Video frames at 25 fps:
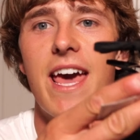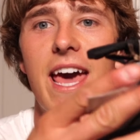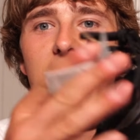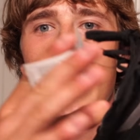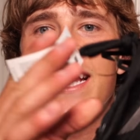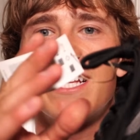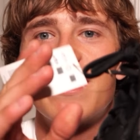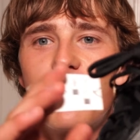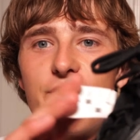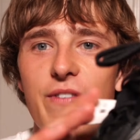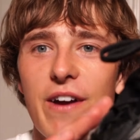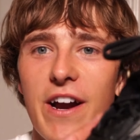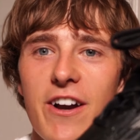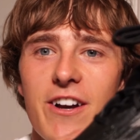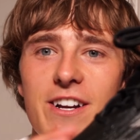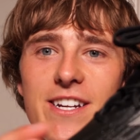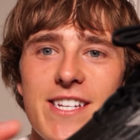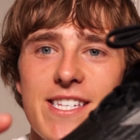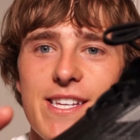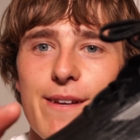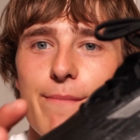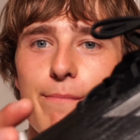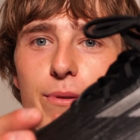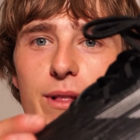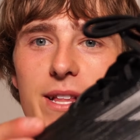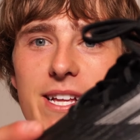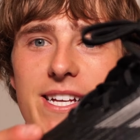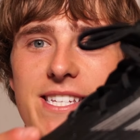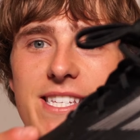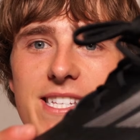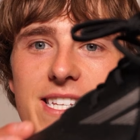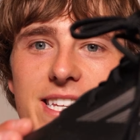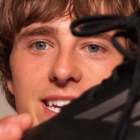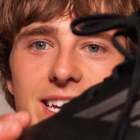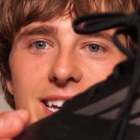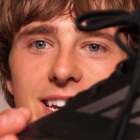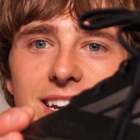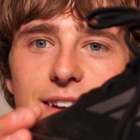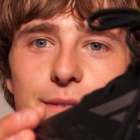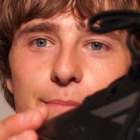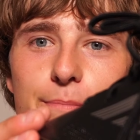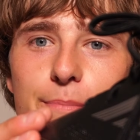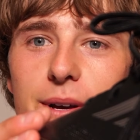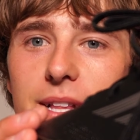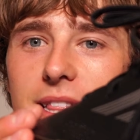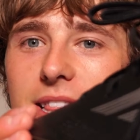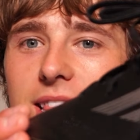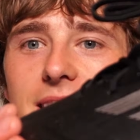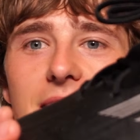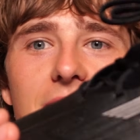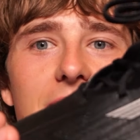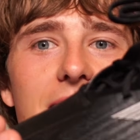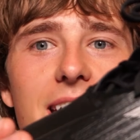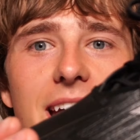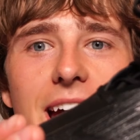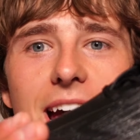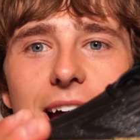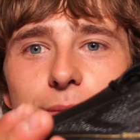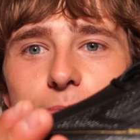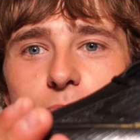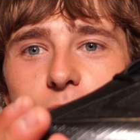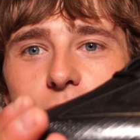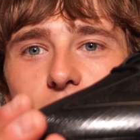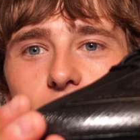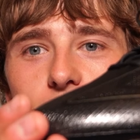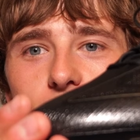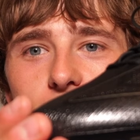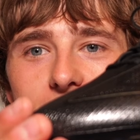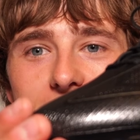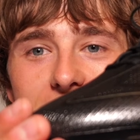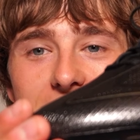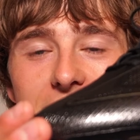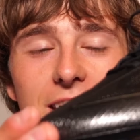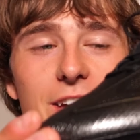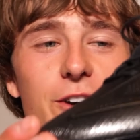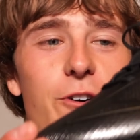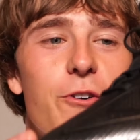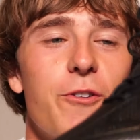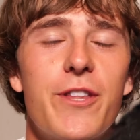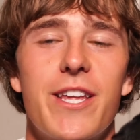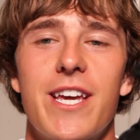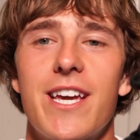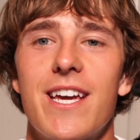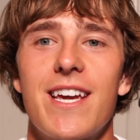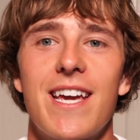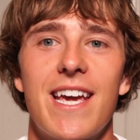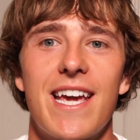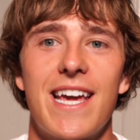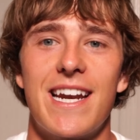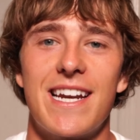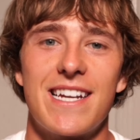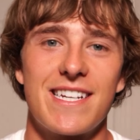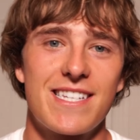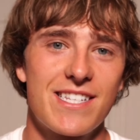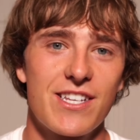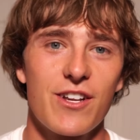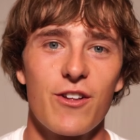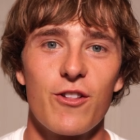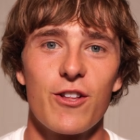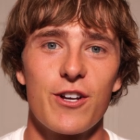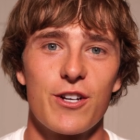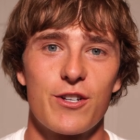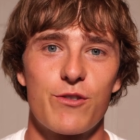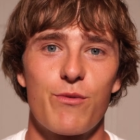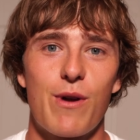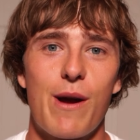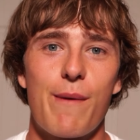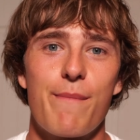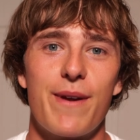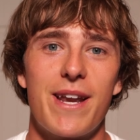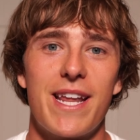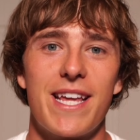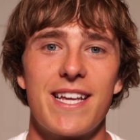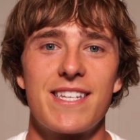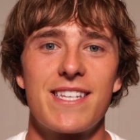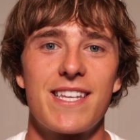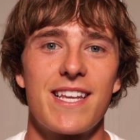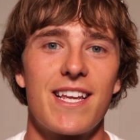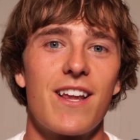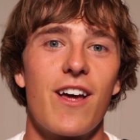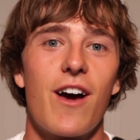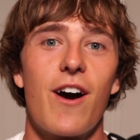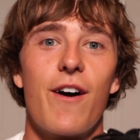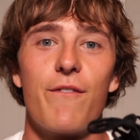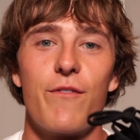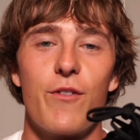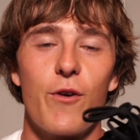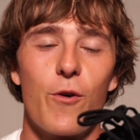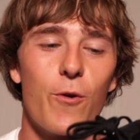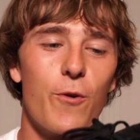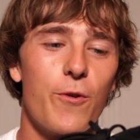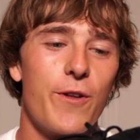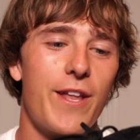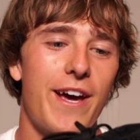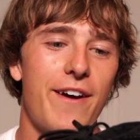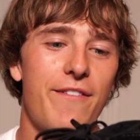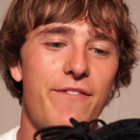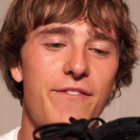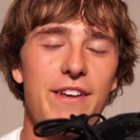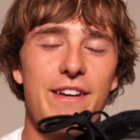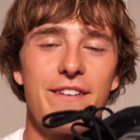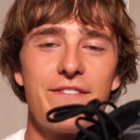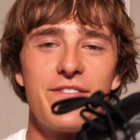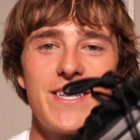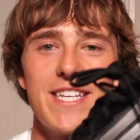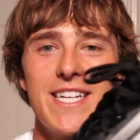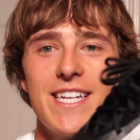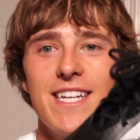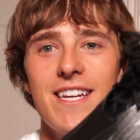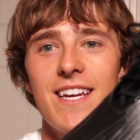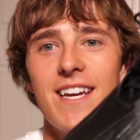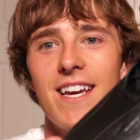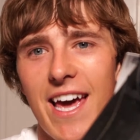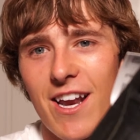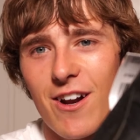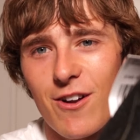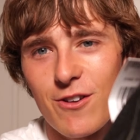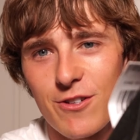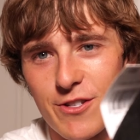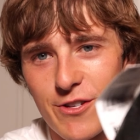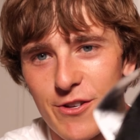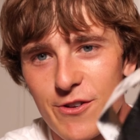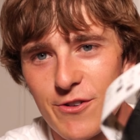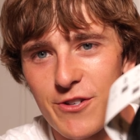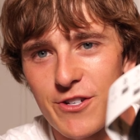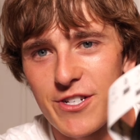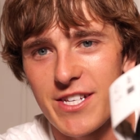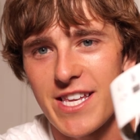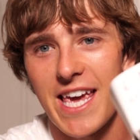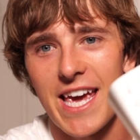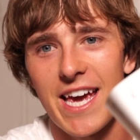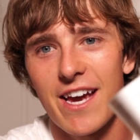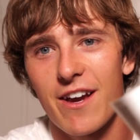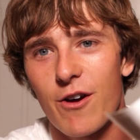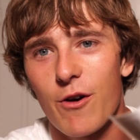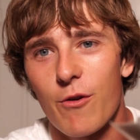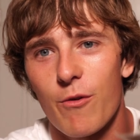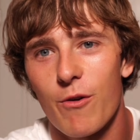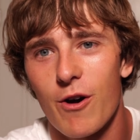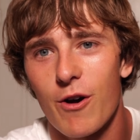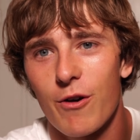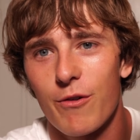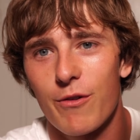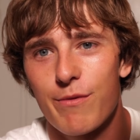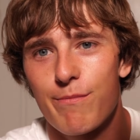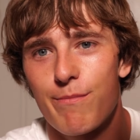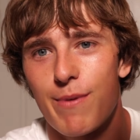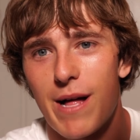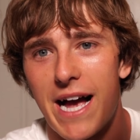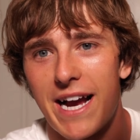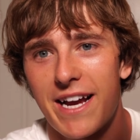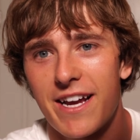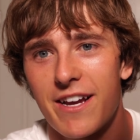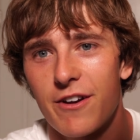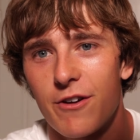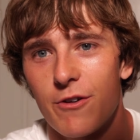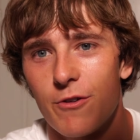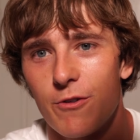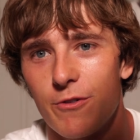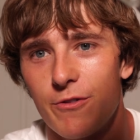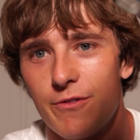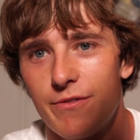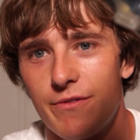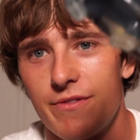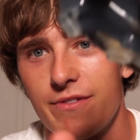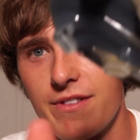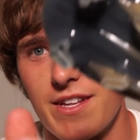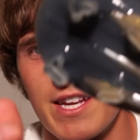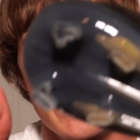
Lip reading: It's very simplistic, but they absolutely killed it, and it still looks reminiscent of the old F50. And also, you just can't go wrong with black and gold.